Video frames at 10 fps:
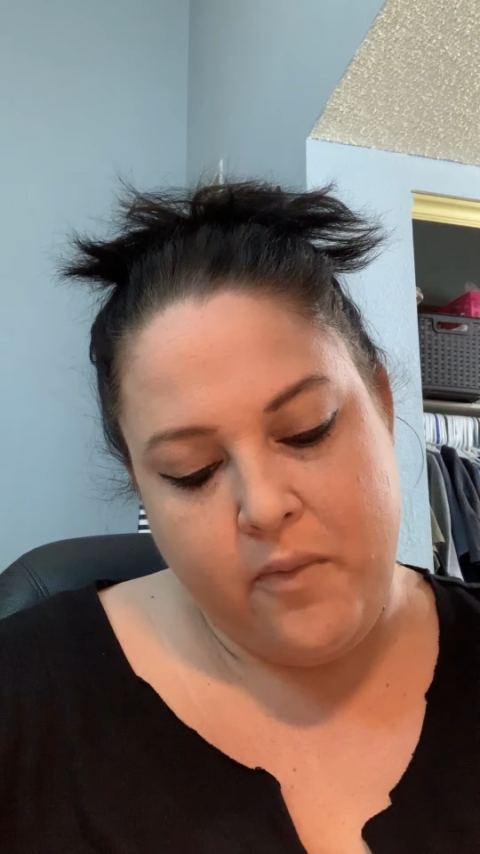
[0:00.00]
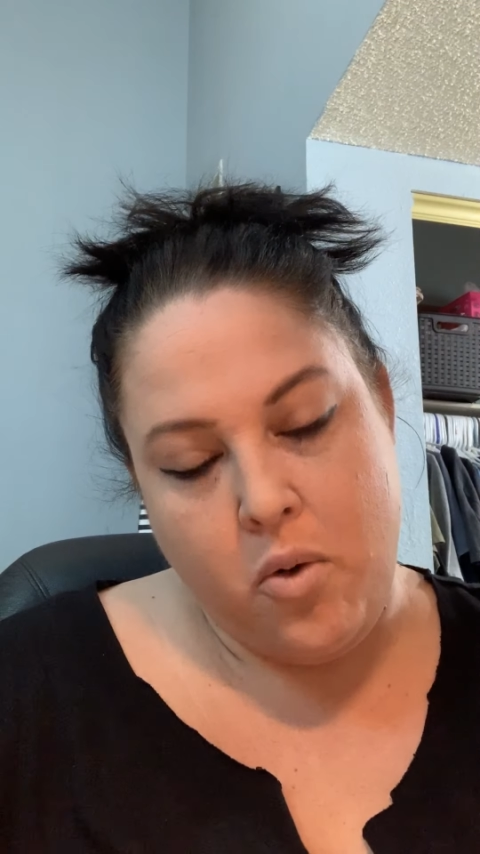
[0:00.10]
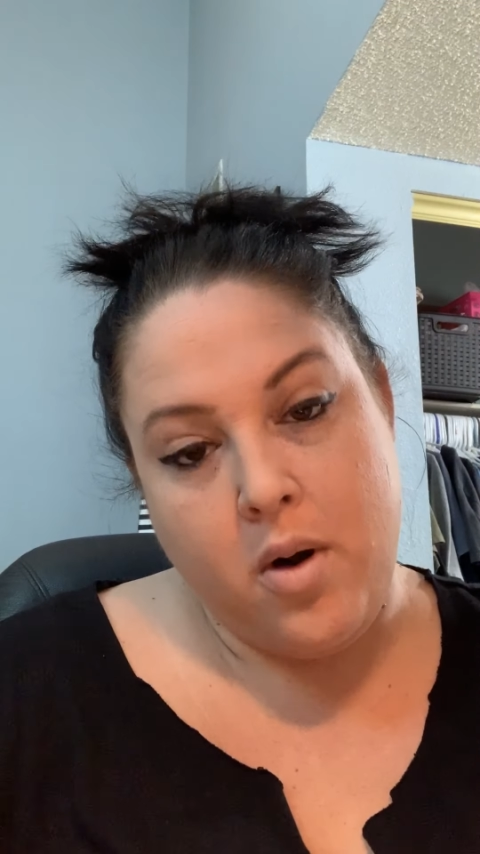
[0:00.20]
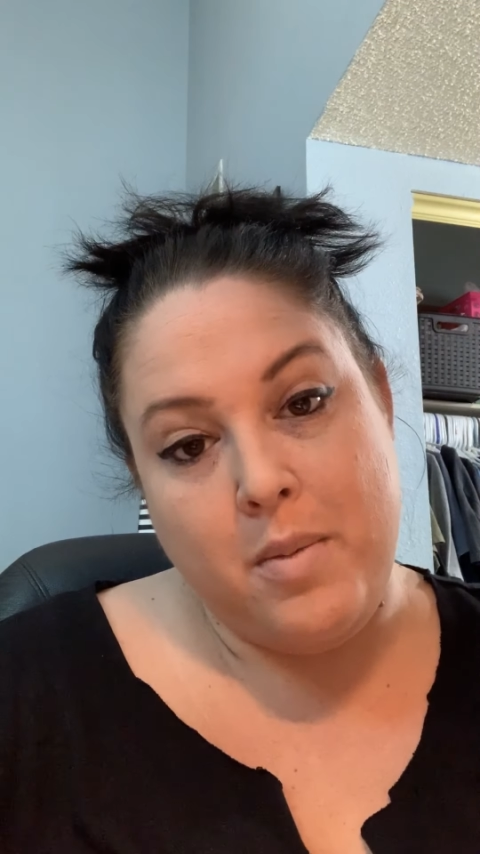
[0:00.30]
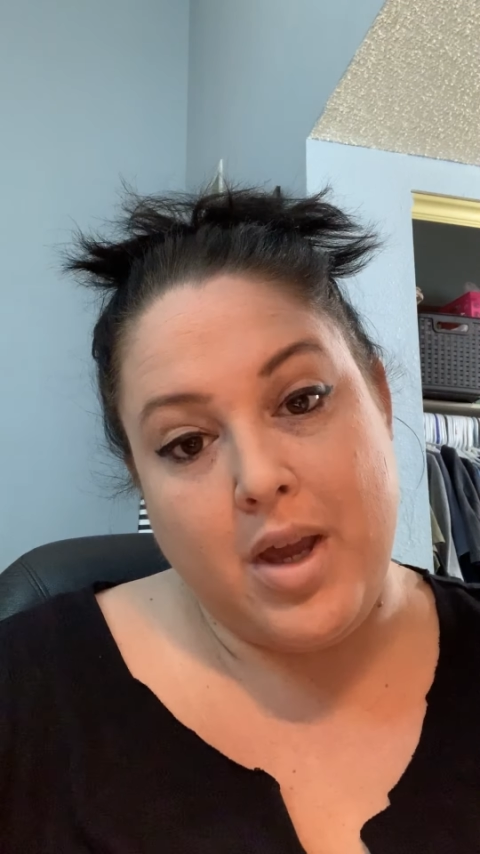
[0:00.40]

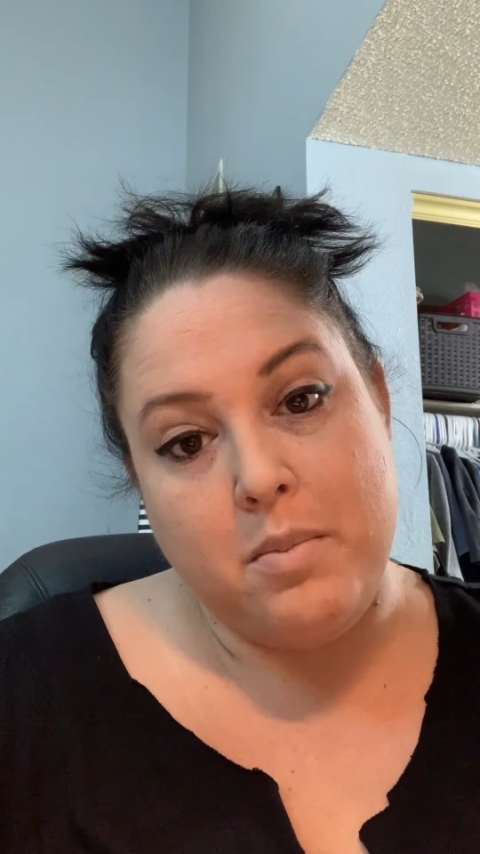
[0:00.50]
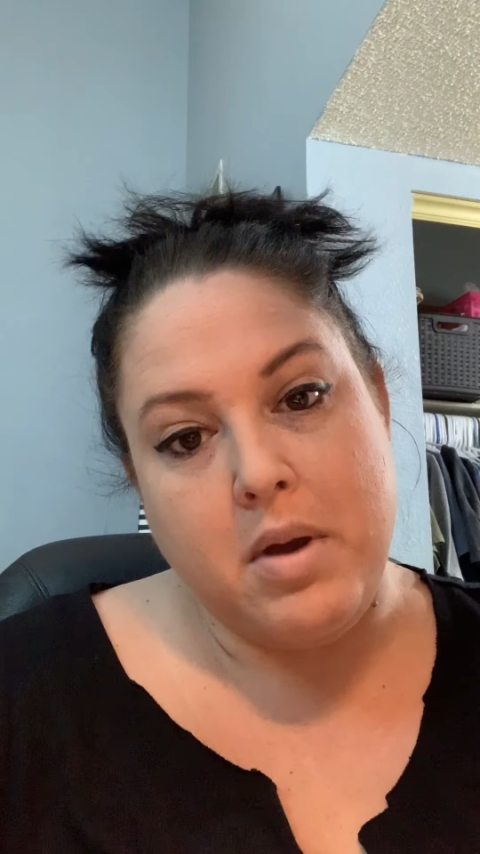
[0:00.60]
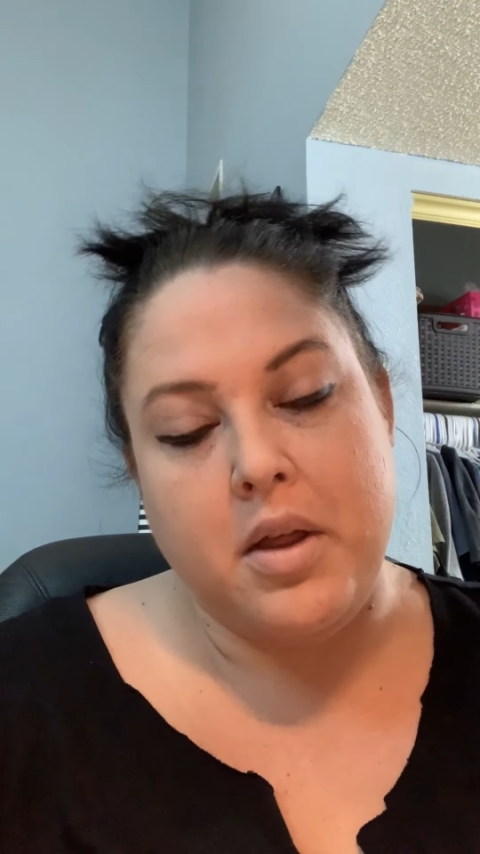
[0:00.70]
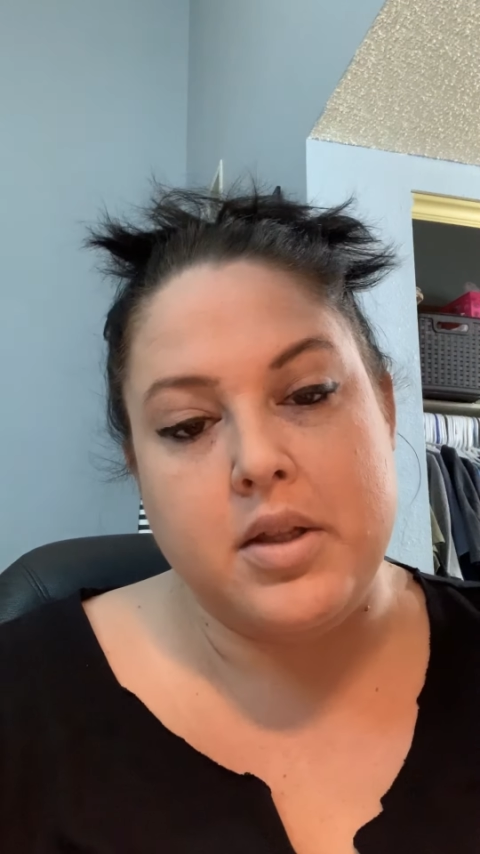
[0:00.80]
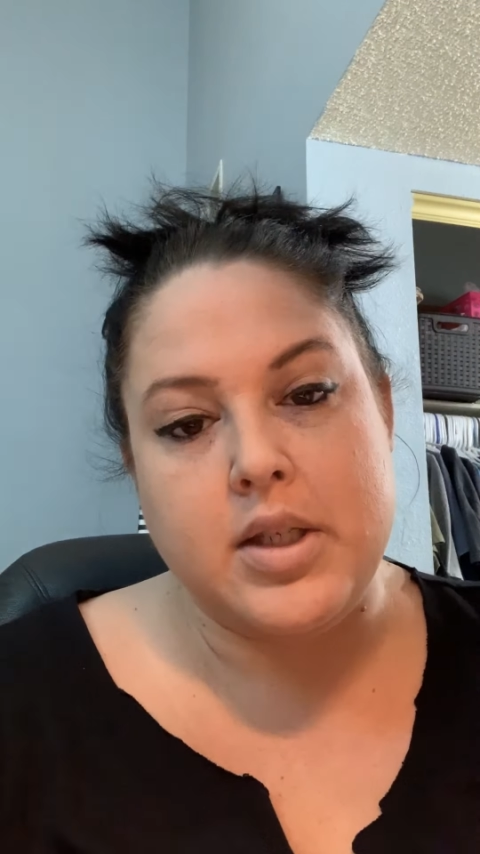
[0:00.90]
for makeup
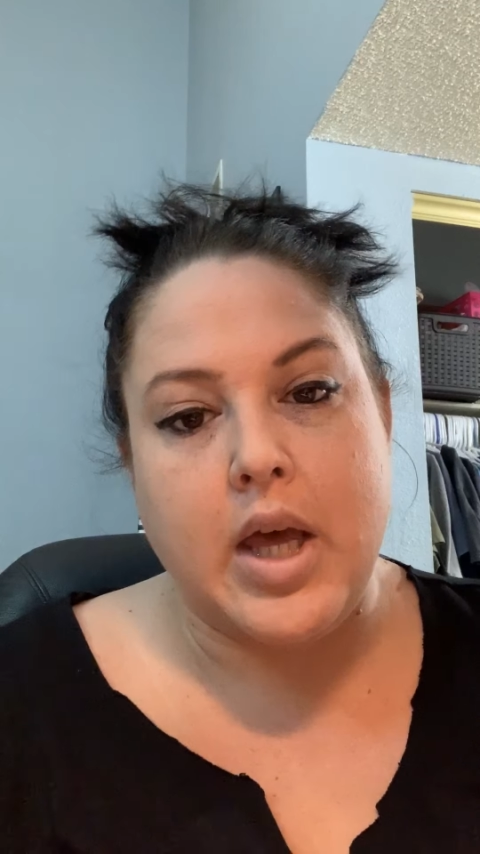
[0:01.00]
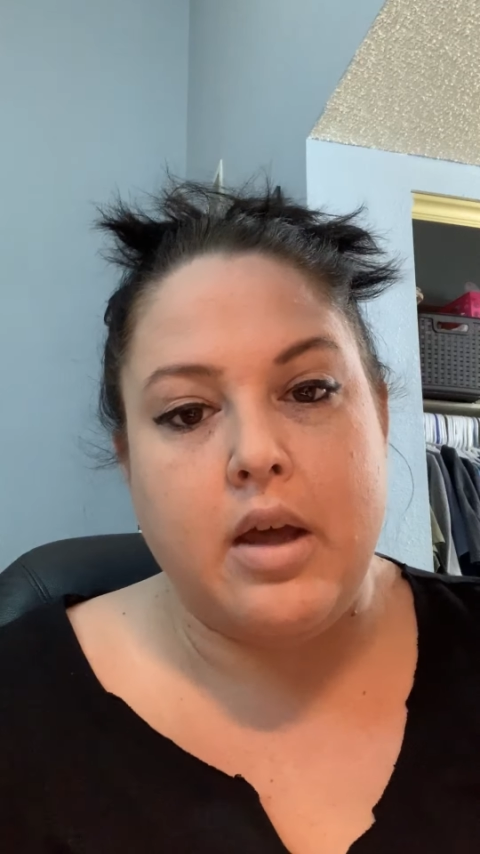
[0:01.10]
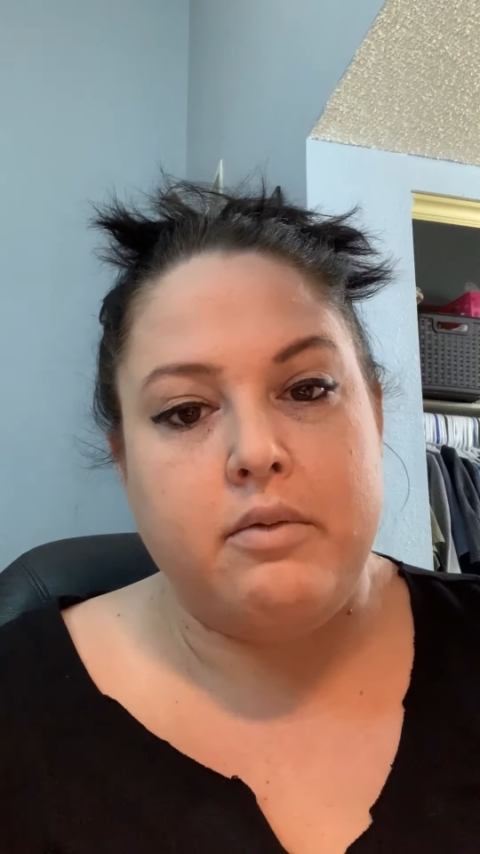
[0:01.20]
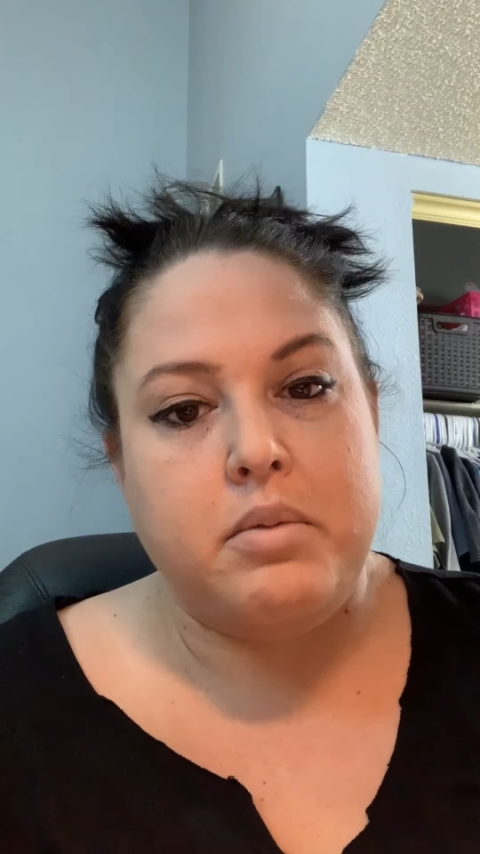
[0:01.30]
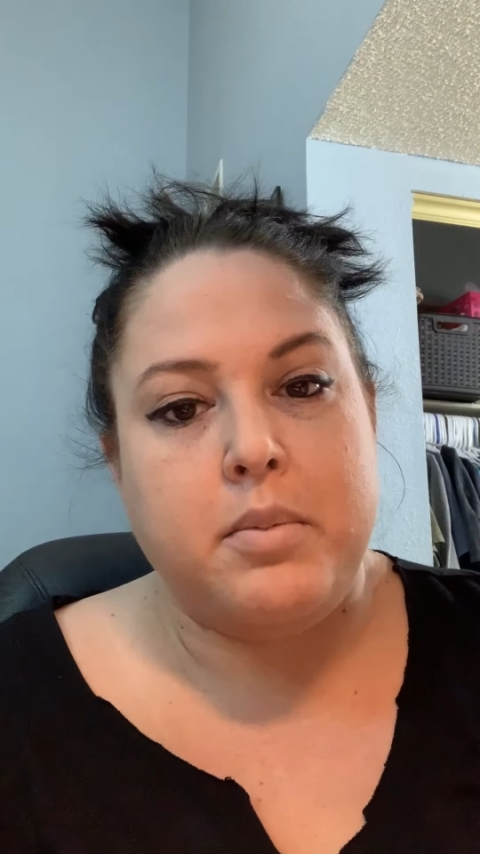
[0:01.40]
palettes that
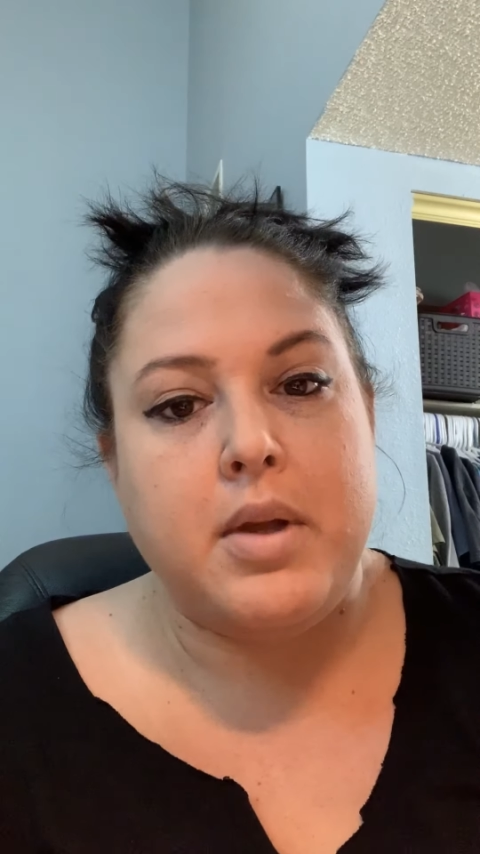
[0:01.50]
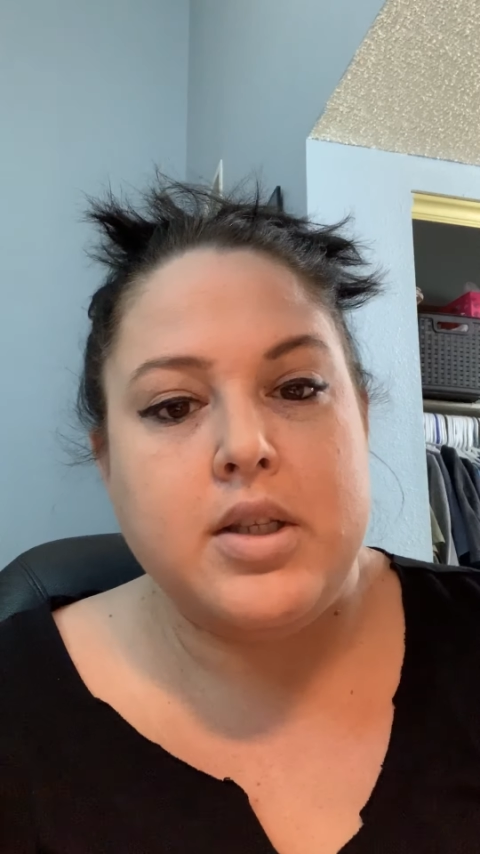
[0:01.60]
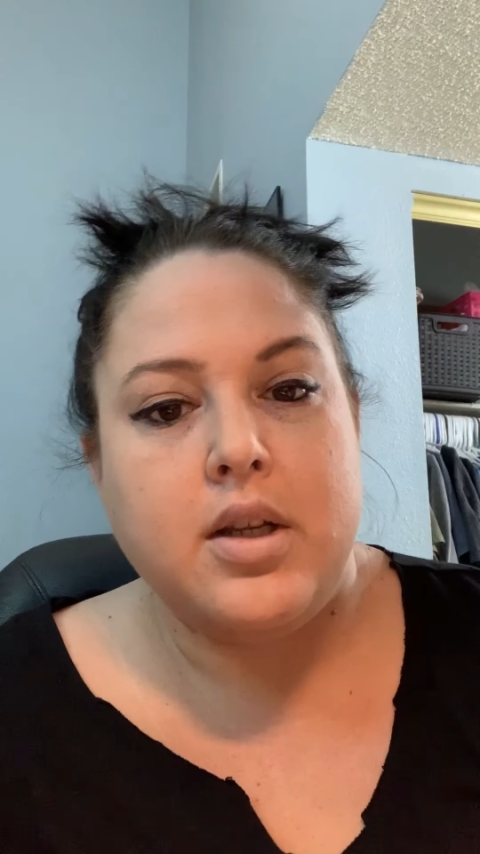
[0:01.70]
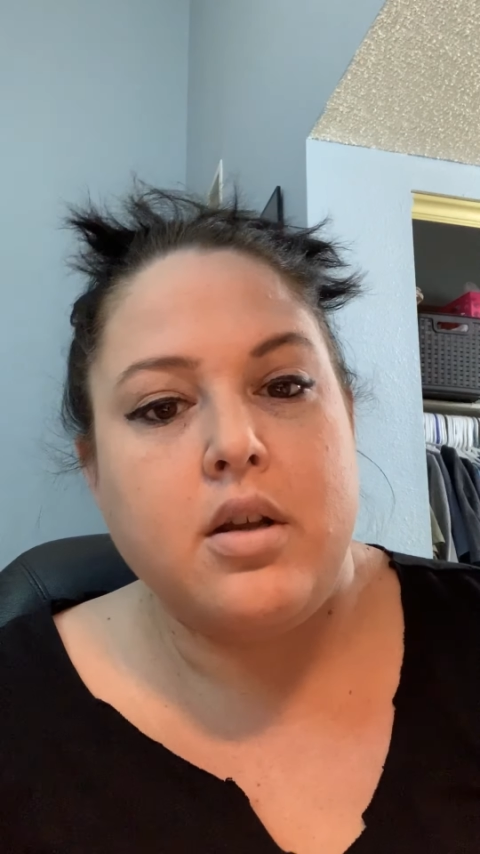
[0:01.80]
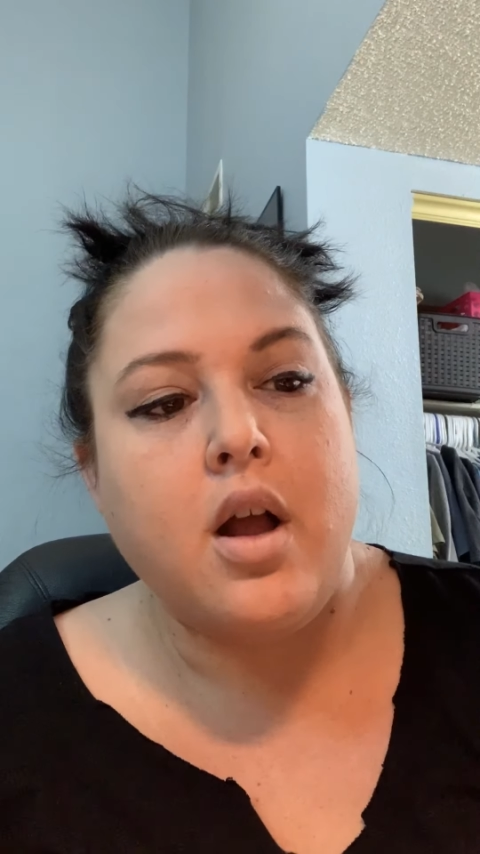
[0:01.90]
have
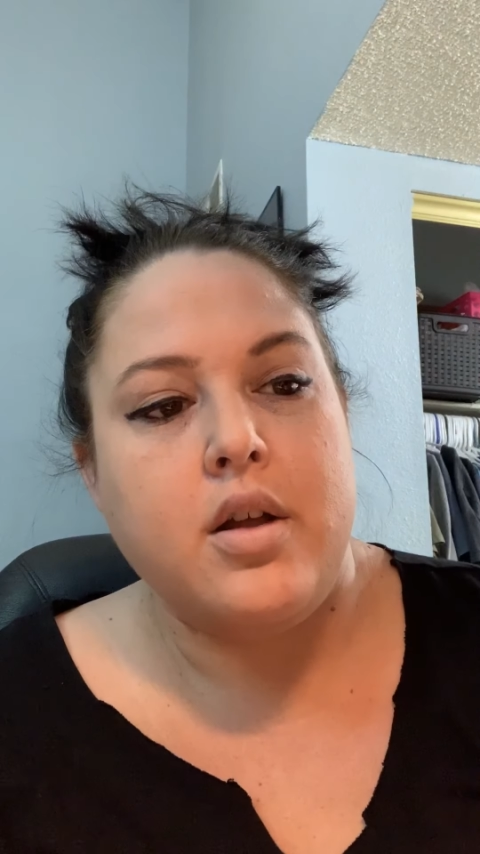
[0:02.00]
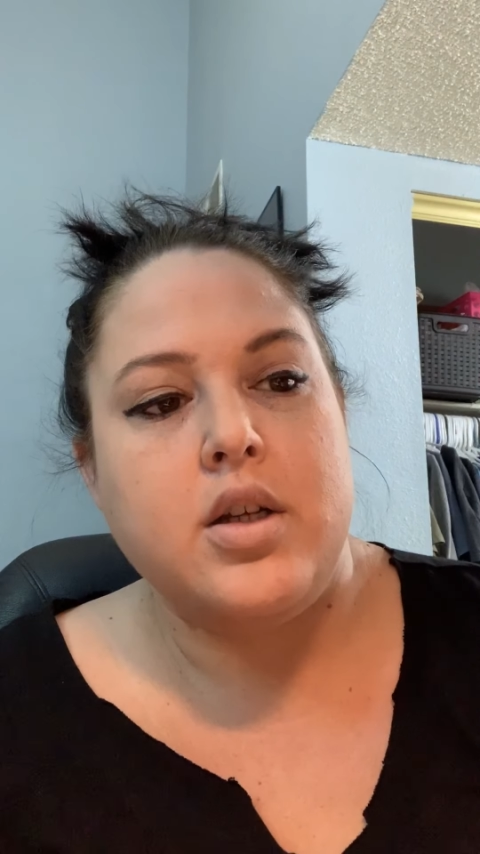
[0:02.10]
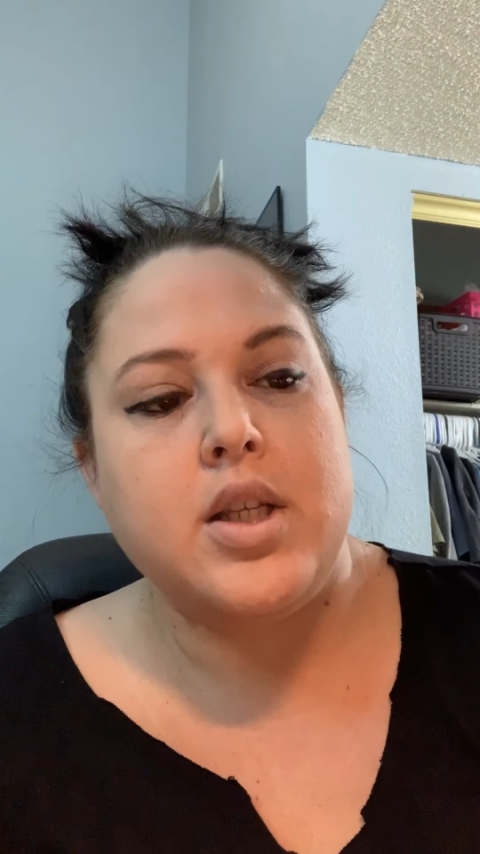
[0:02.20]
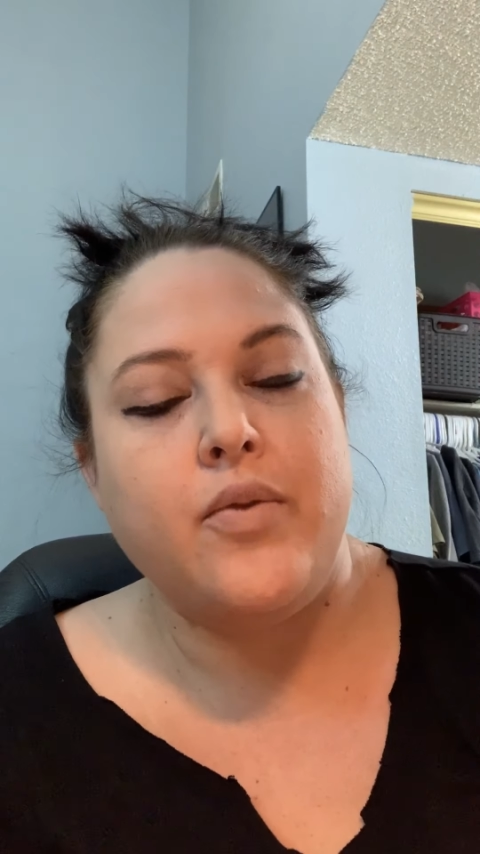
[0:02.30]
pigmented colors.